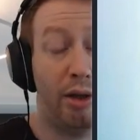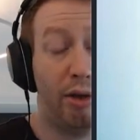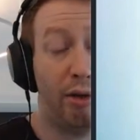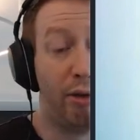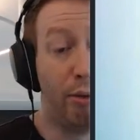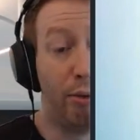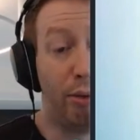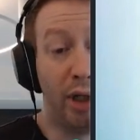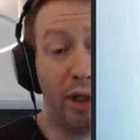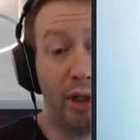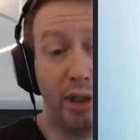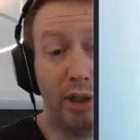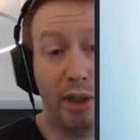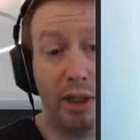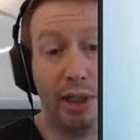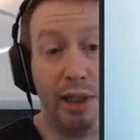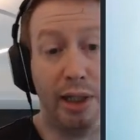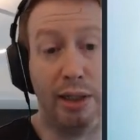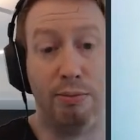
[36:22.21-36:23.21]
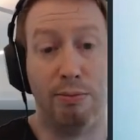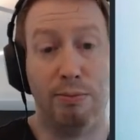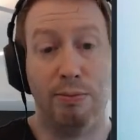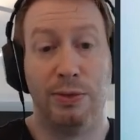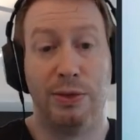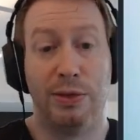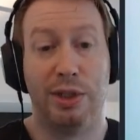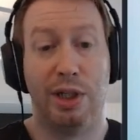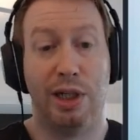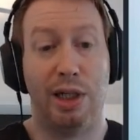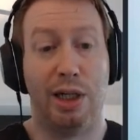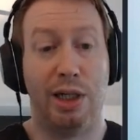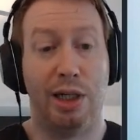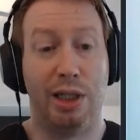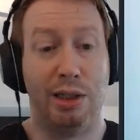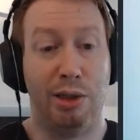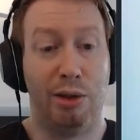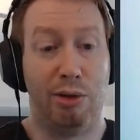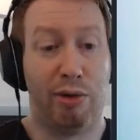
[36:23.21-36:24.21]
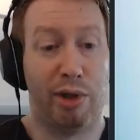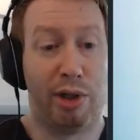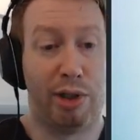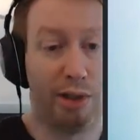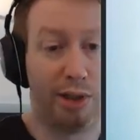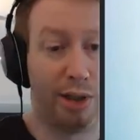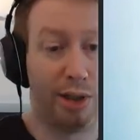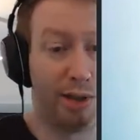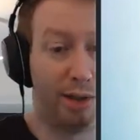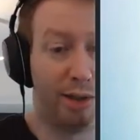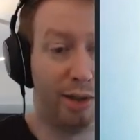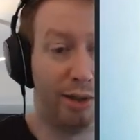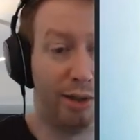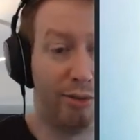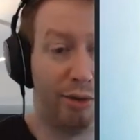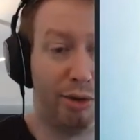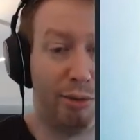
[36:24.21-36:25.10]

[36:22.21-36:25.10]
So really, I do think that